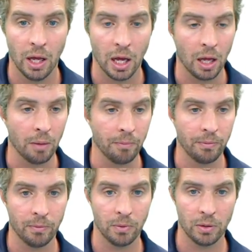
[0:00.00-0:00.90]

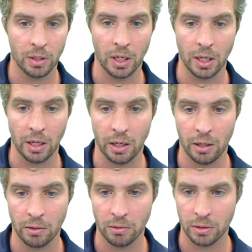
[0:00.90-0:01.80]
I
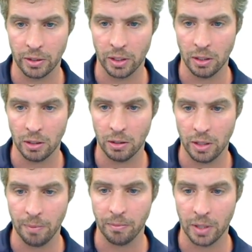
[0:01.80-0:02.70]
think,
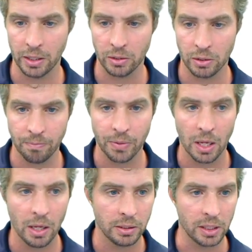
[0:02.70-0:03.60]
yep, enter
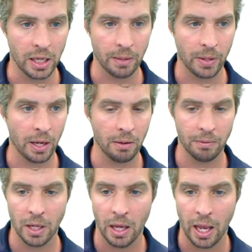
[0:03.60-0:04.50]
to get that.
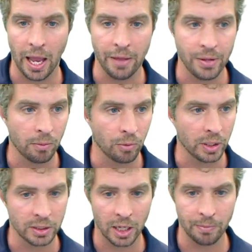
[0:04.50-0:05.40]
And then we're going
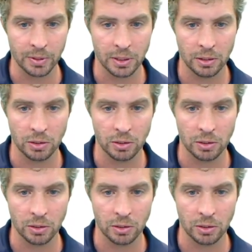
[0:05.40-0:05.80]
to type this in.